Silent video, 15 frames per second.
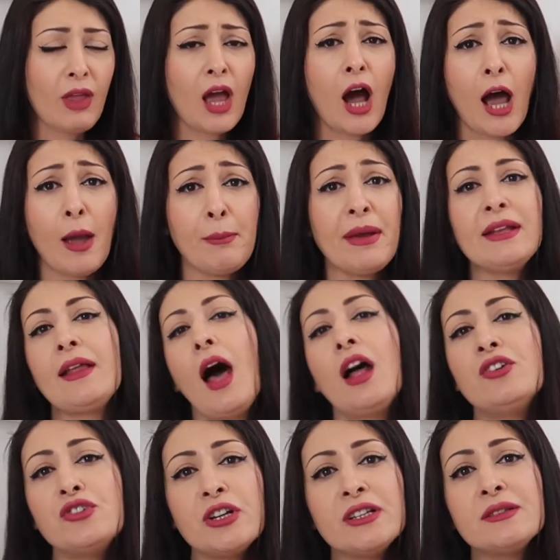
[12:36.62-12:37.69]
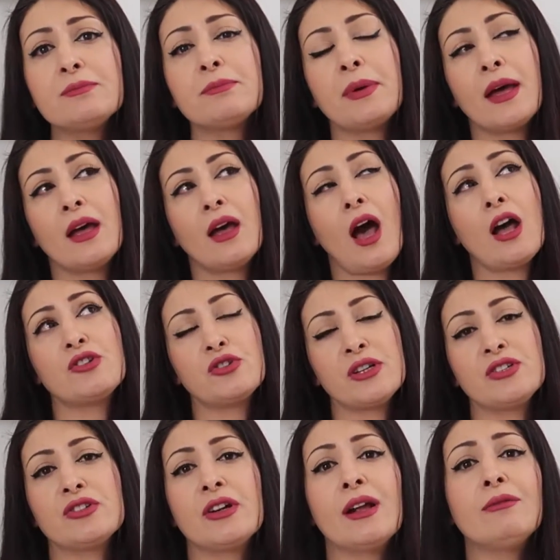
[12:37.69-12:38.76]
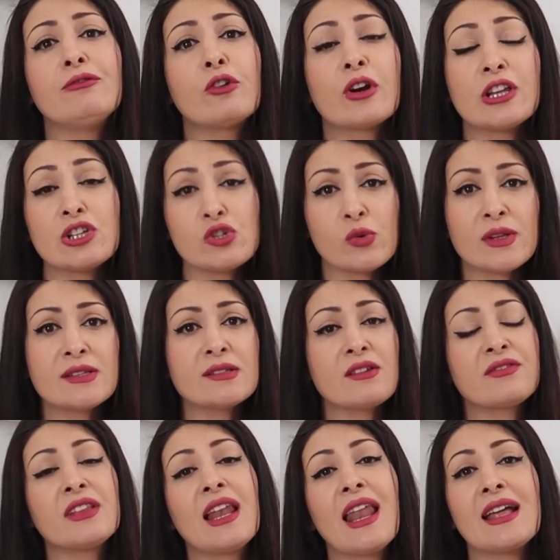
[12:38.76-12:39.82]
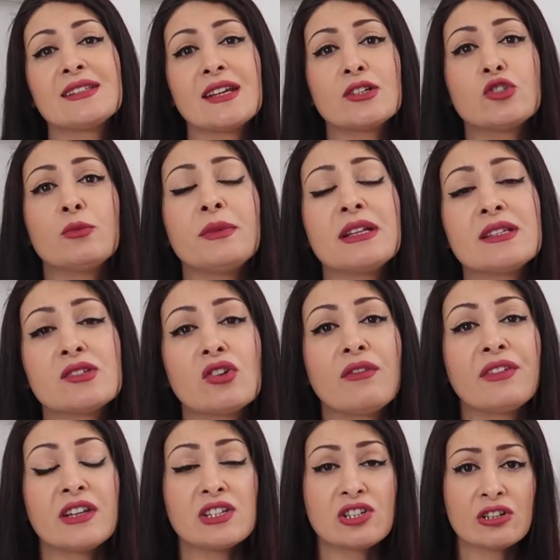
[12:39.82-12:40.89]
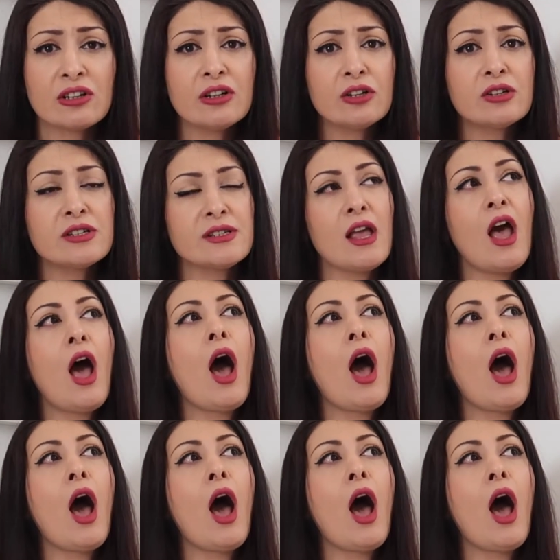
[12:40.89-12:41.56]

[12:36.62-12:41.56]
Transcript: 100 dirham for issuance of the letter to Ministry of Interiors.